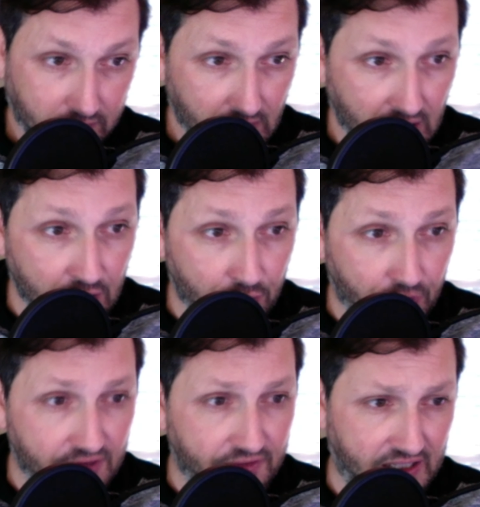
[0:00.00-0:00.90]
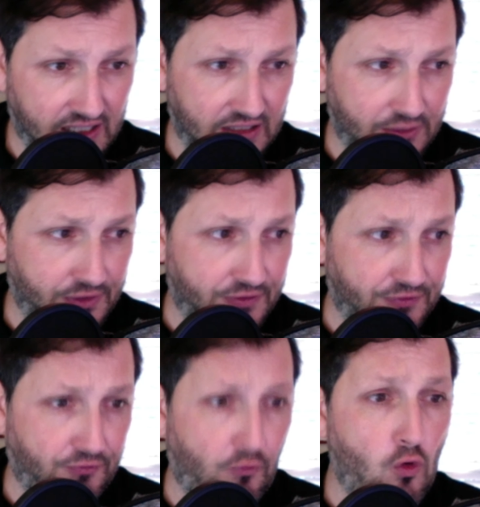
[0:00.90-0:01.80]
and renovated it to its
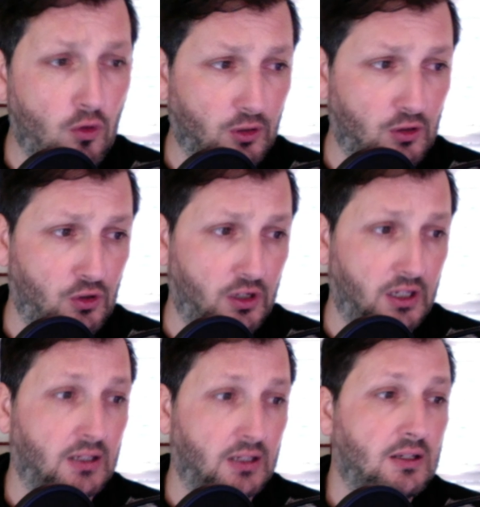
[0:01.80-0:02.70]
former glory.